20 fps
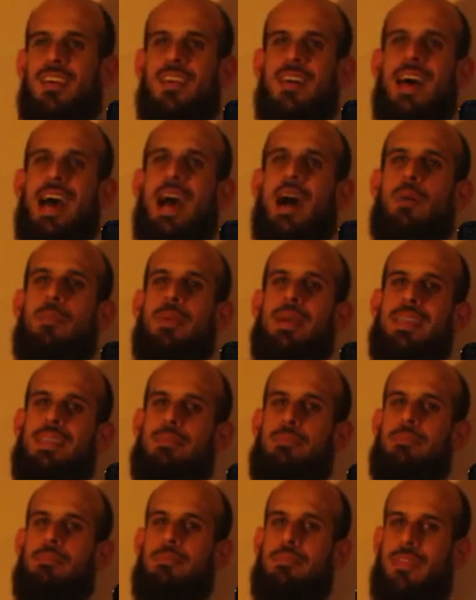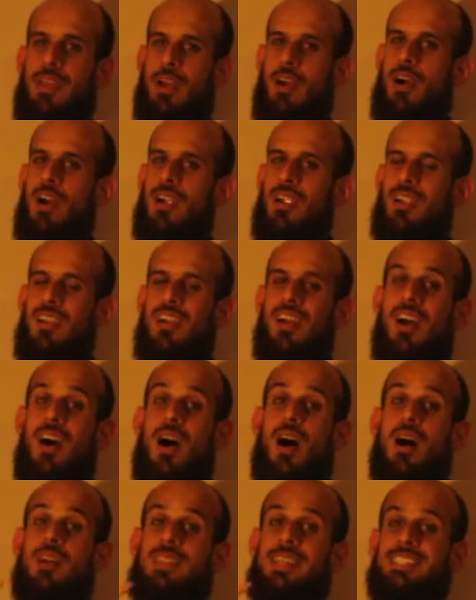how many there are,
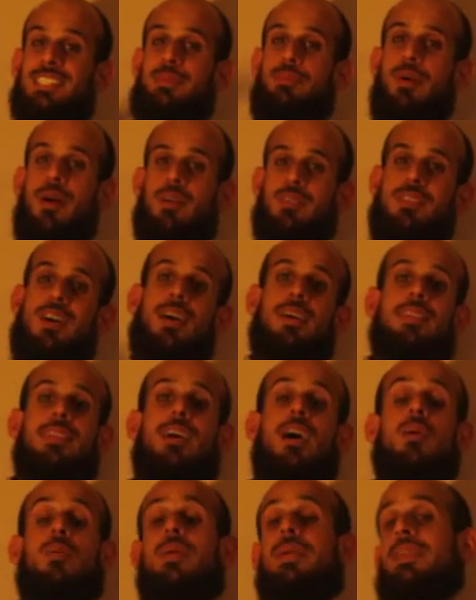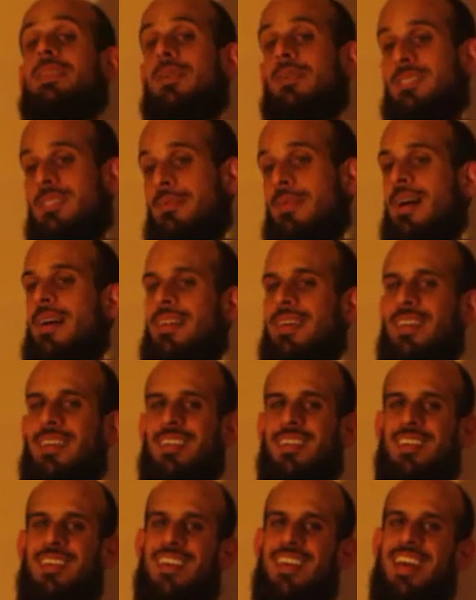Allah subhanahu wa ta'ala already knows about it.
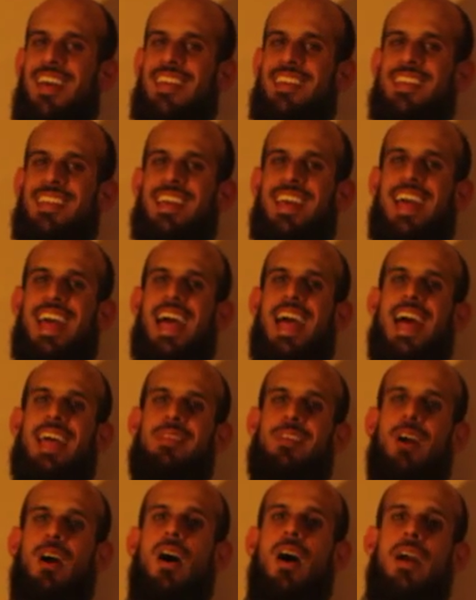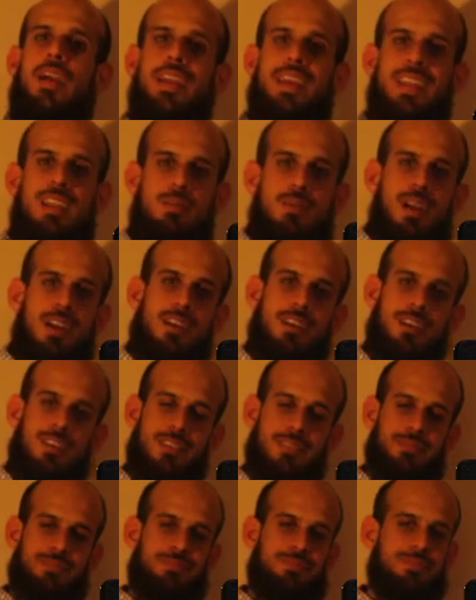And they are in a record.
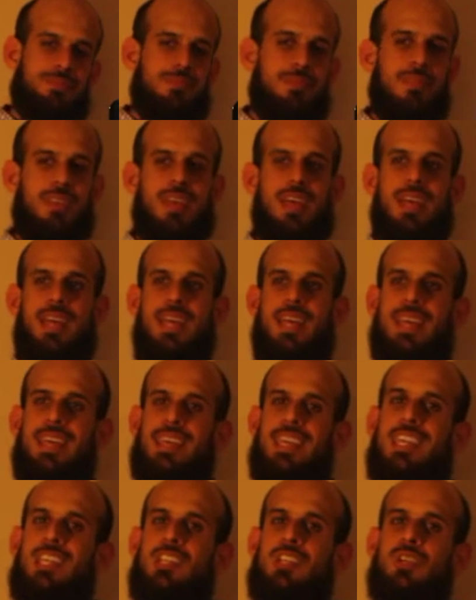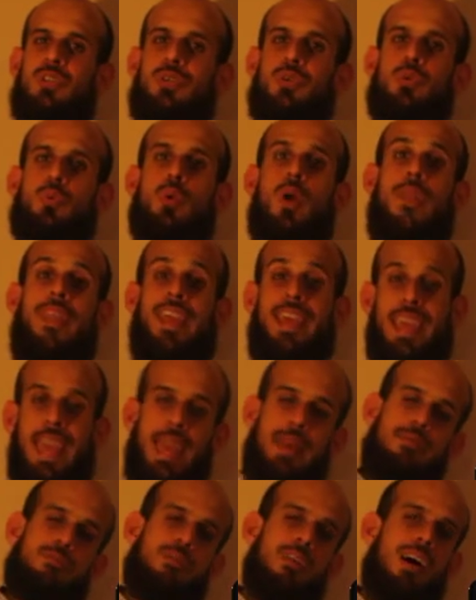He knew where they
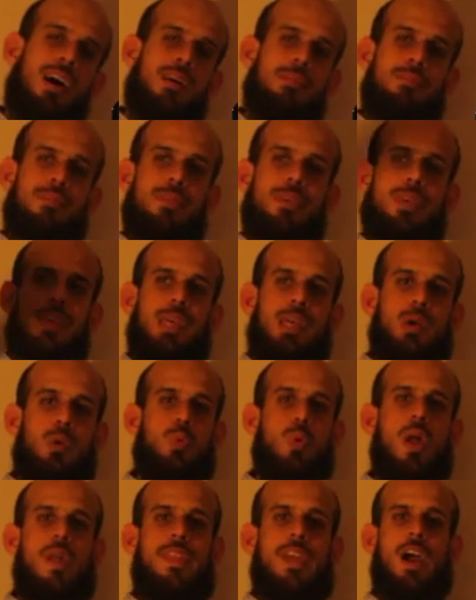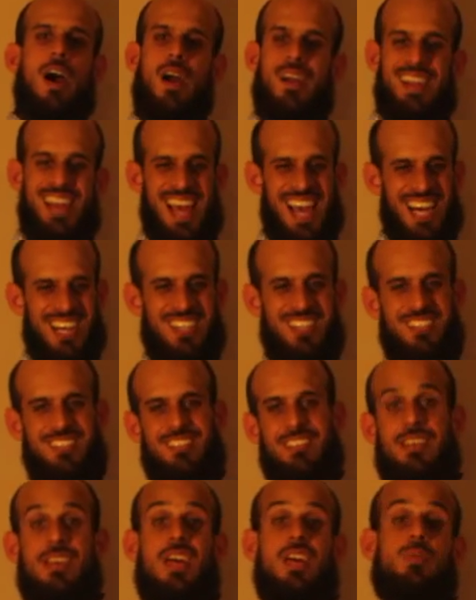came from, where they are now,
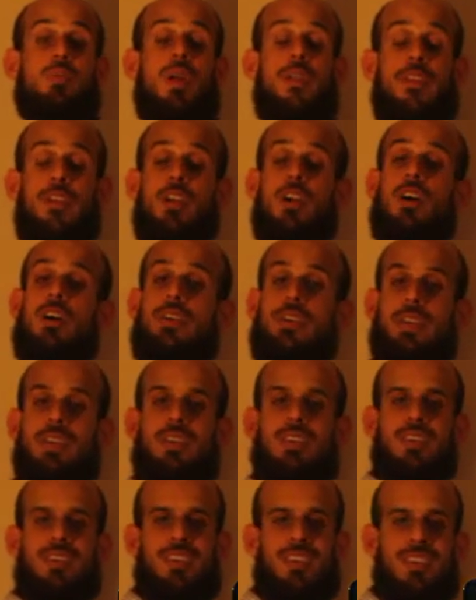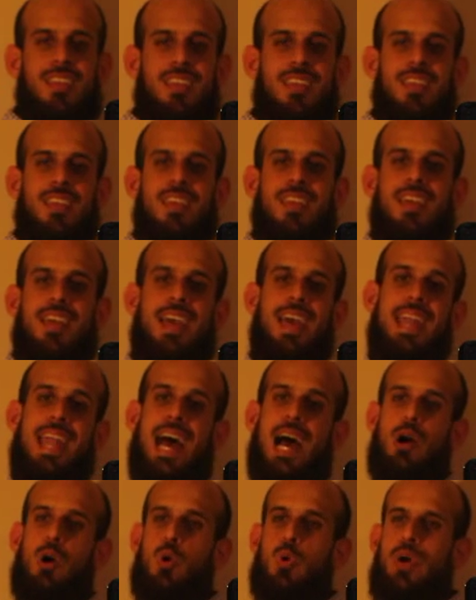and where they're going. And
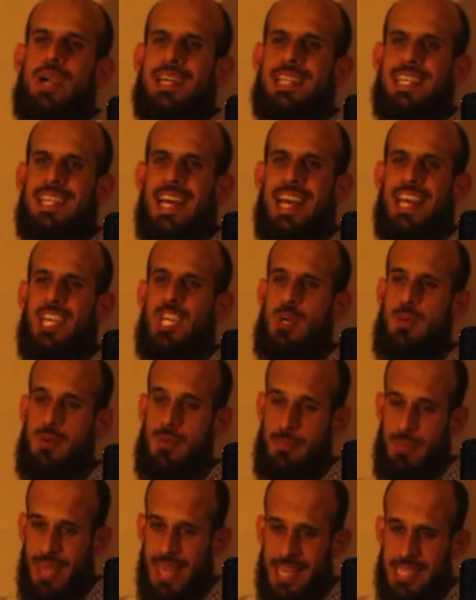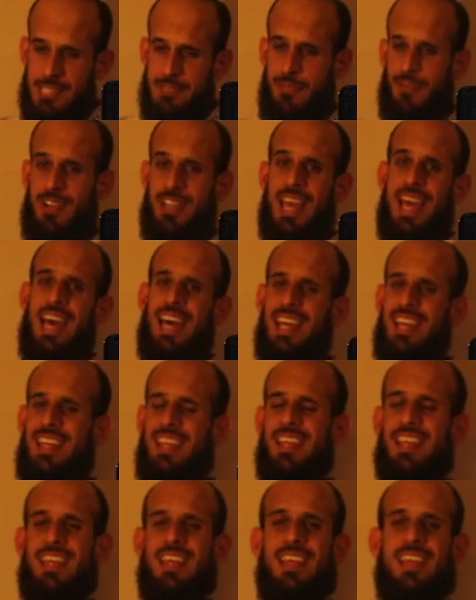how quickly that human beings
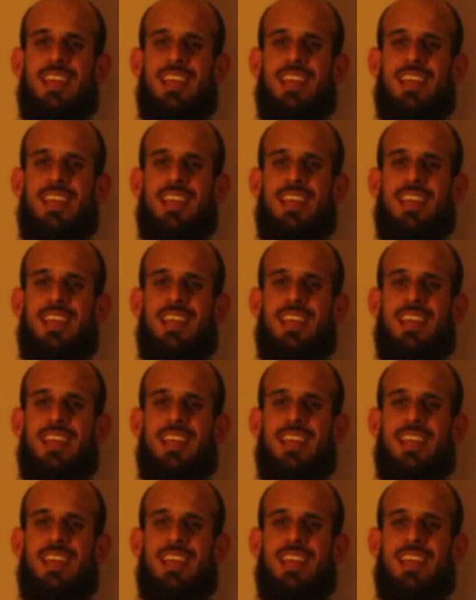forget